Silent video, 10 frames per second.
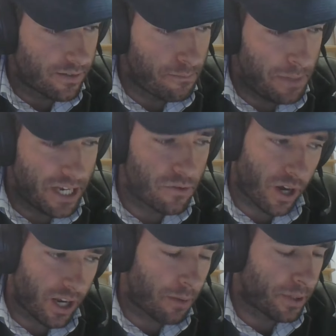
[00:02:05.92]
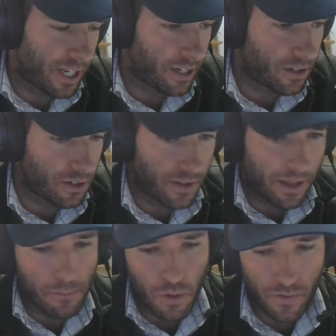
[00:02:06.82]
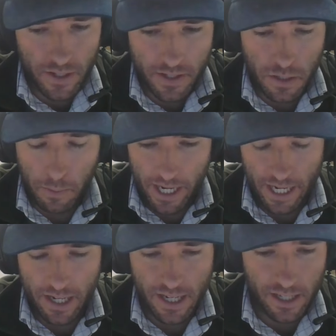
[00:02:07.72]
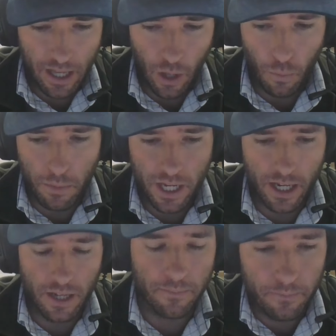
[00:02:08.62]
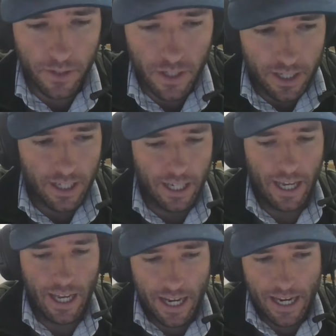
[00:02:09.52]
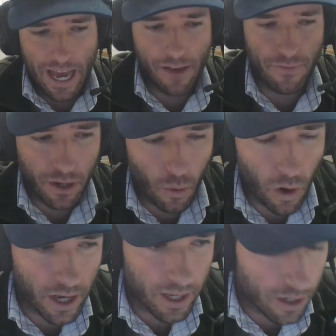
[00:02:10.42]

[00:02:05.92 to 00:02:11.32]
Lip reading: me growing up in England and then moving to Spain helped me in having quite